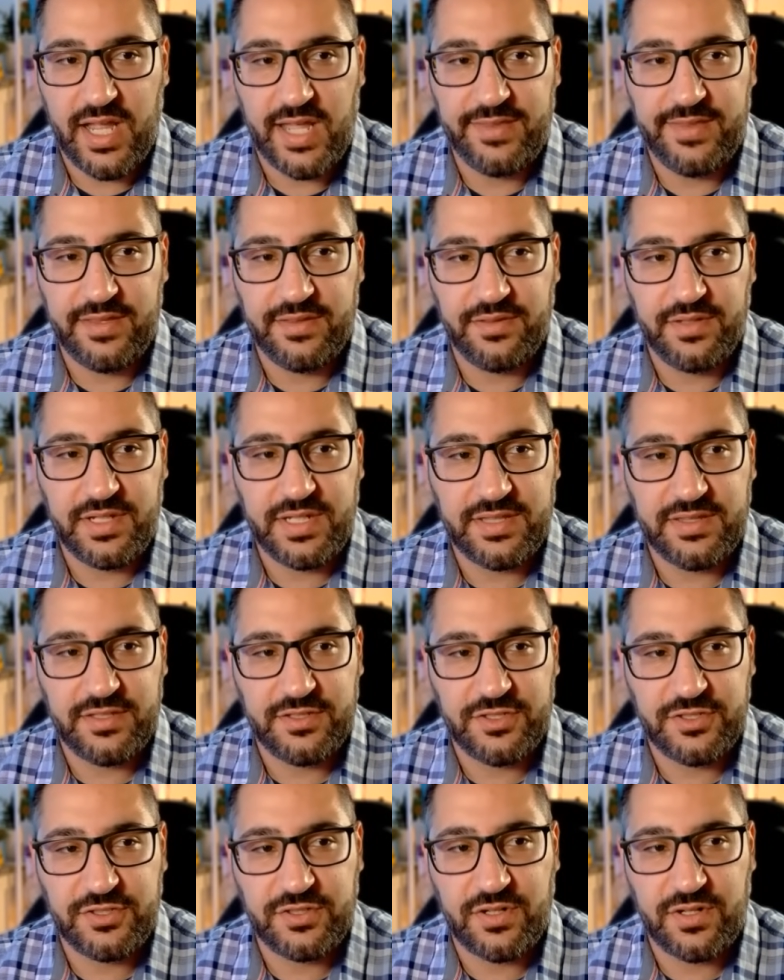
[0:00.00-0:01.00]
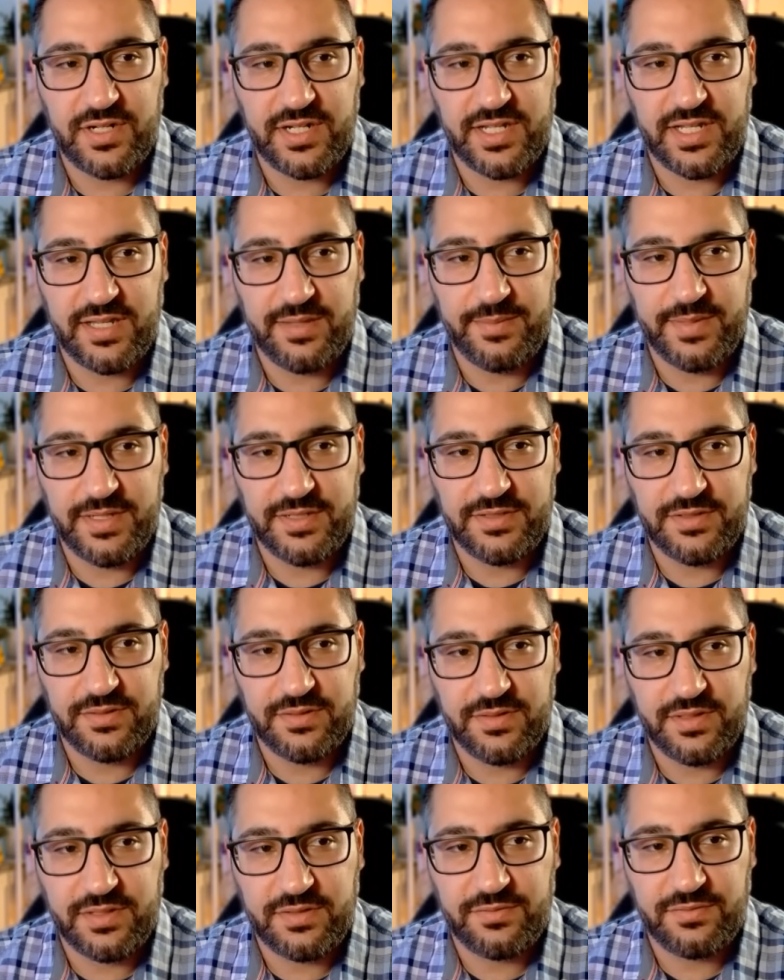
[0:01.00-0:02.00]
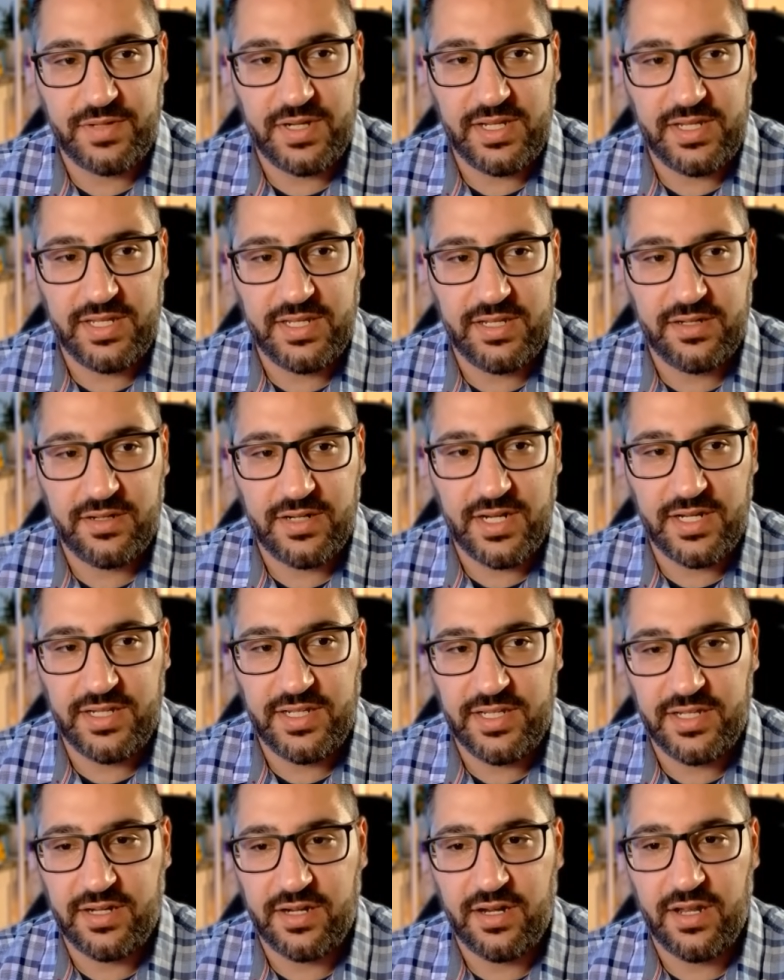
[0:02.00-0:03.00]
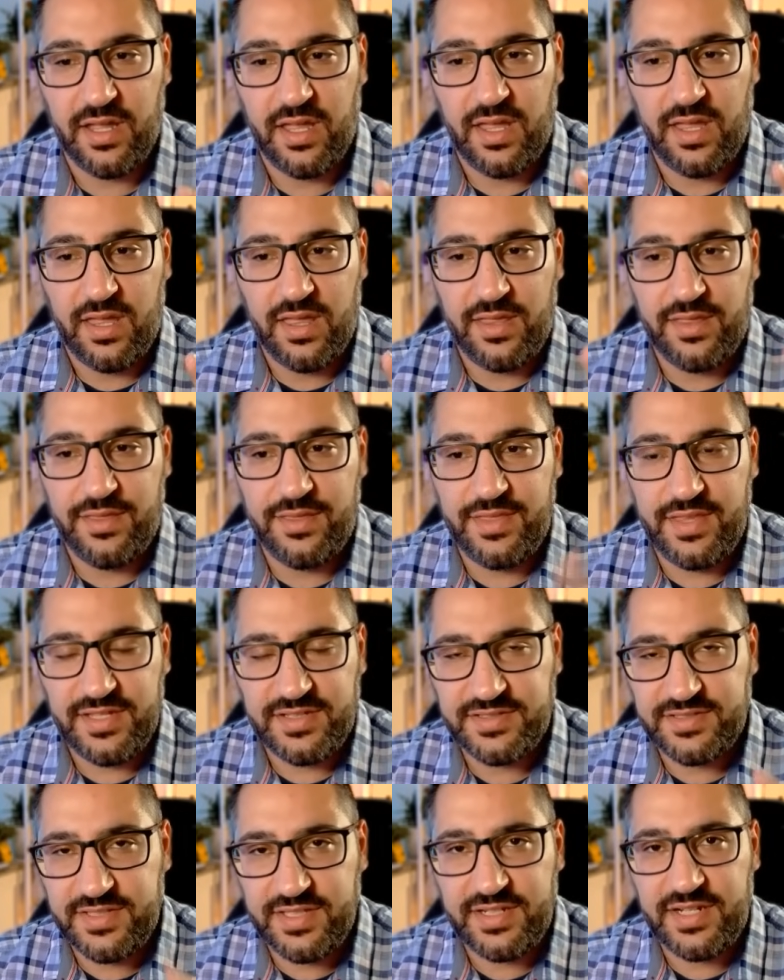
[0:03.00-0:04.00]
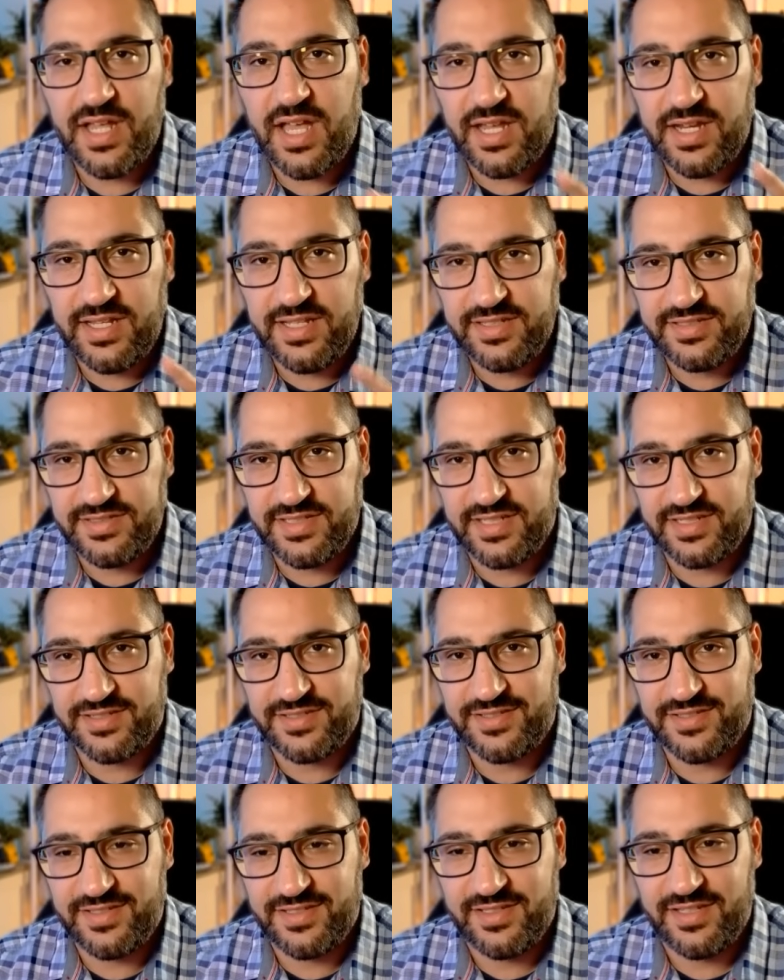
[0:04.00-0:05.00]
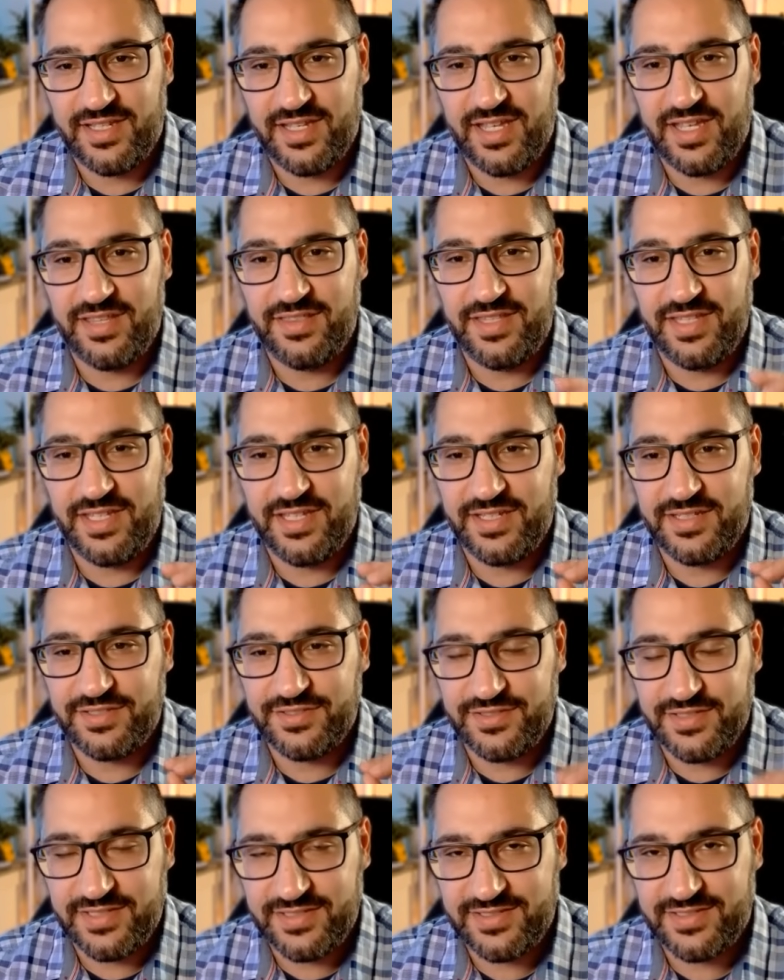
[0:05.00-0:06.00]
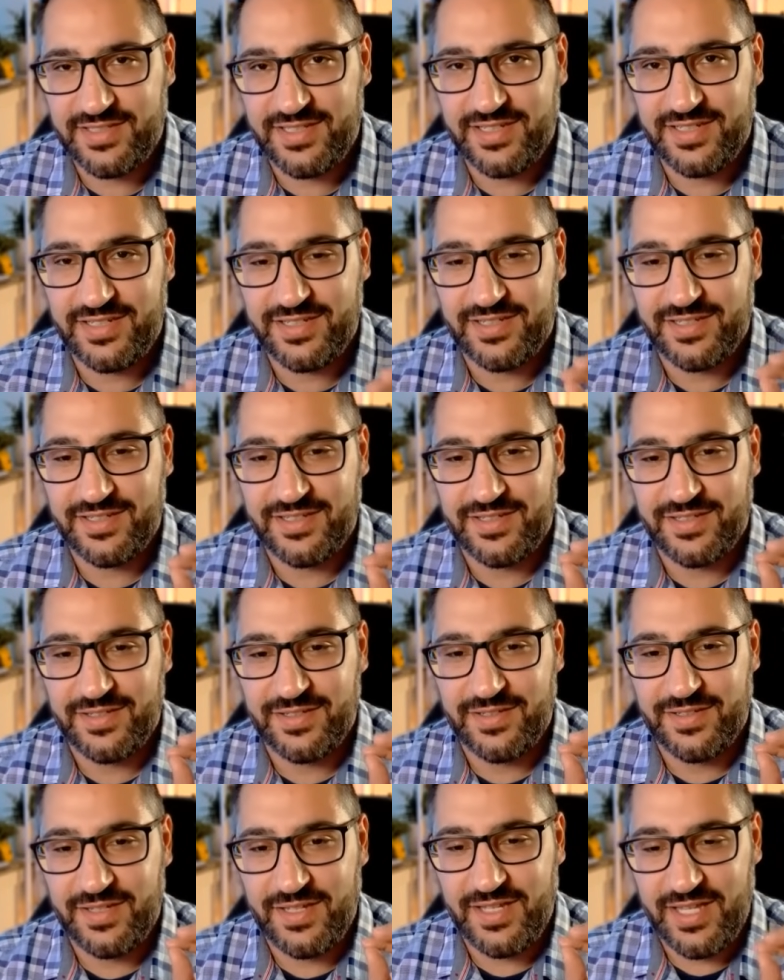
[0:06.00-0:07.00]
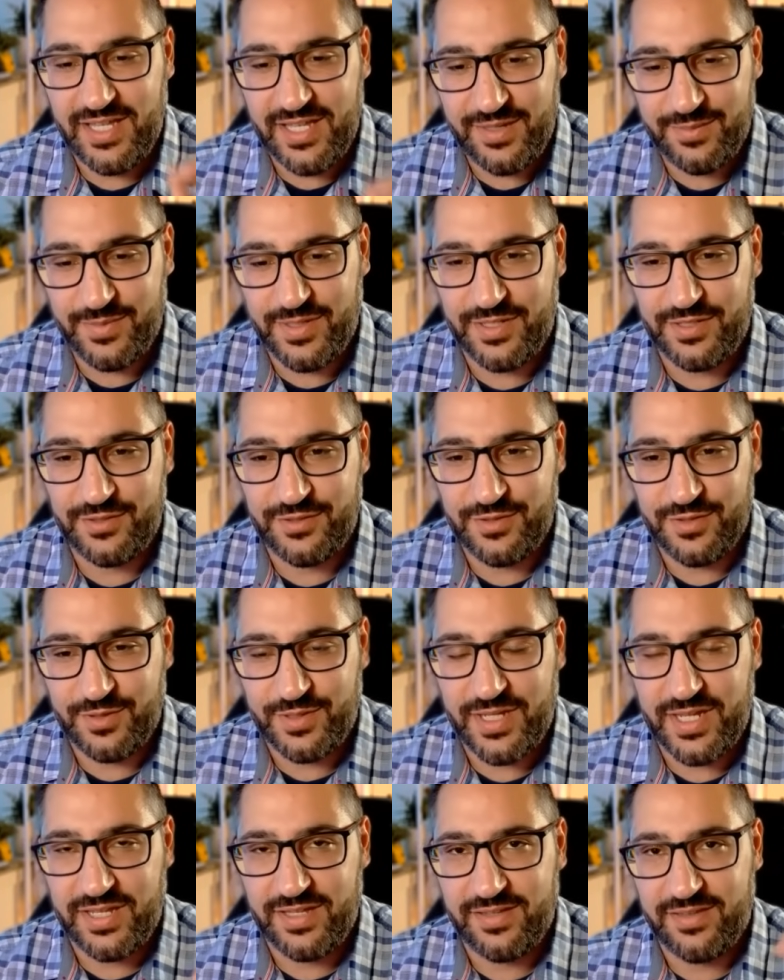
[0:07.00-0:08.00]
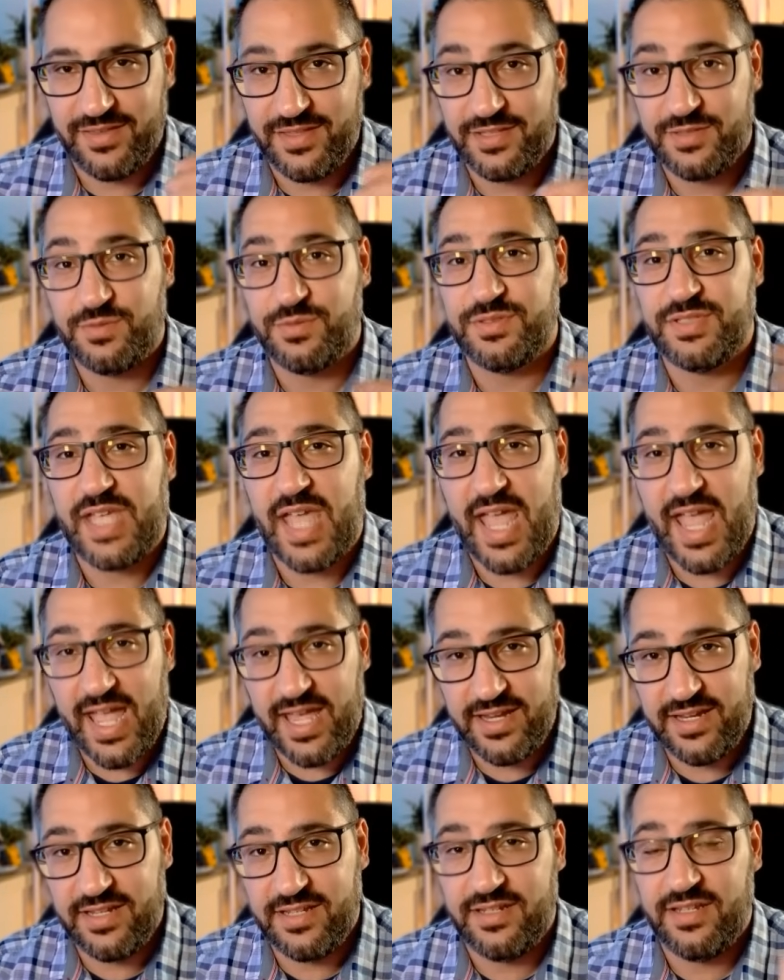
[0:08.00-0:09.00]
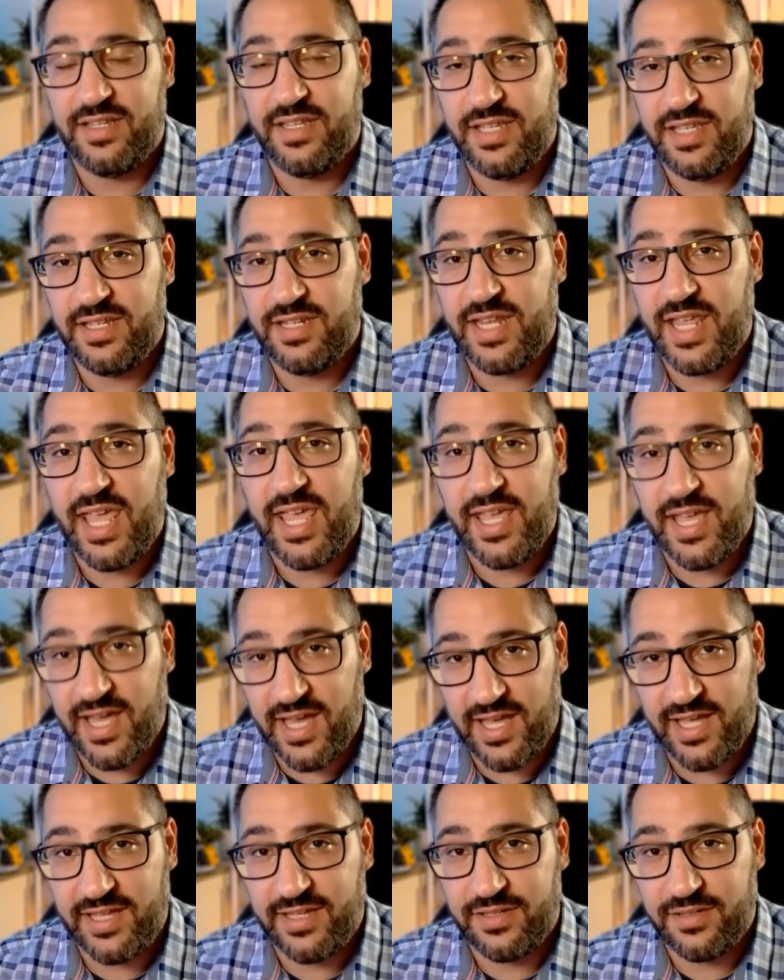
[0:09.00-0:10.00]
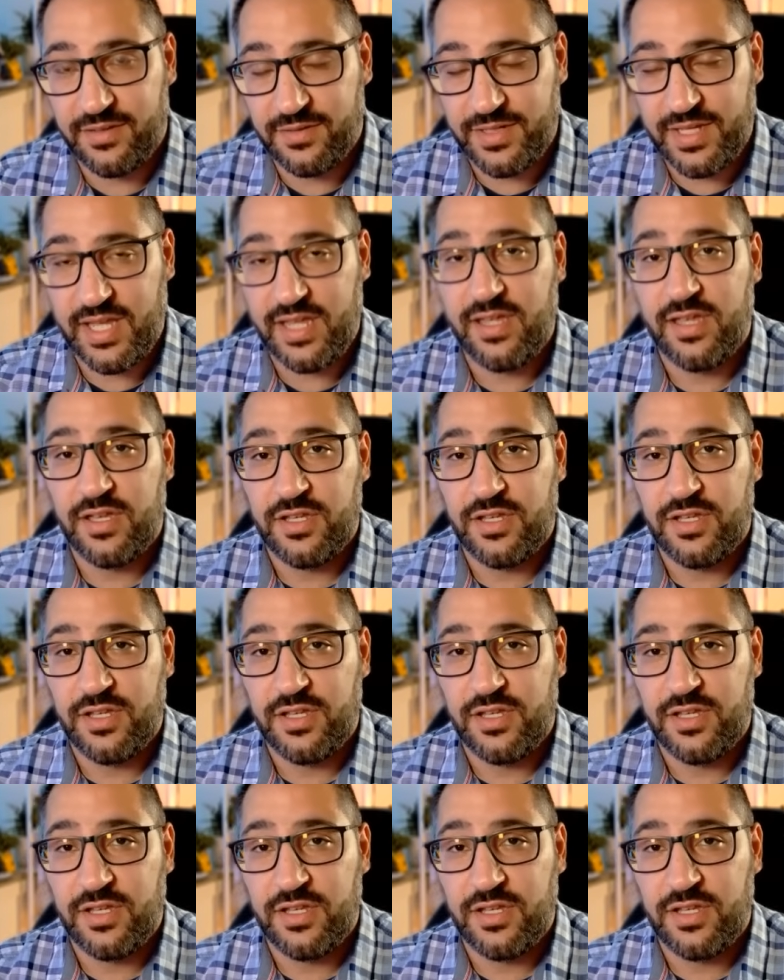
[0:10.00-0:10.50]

And then look at the starting image. Look right here and here. This did not exist in the existing image, okay? This was added in AI, okay?